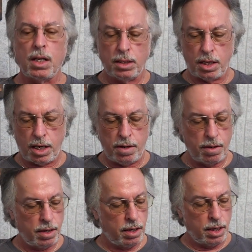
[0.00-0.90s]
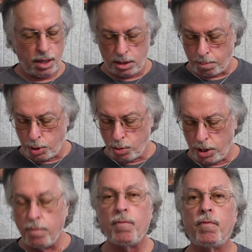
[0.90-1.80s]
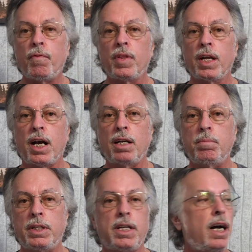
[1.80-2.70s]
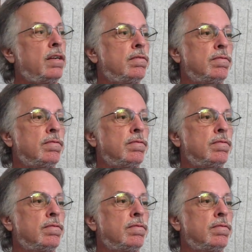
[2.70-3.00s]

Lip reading: Okay, it's a beauty. Gotta admit that.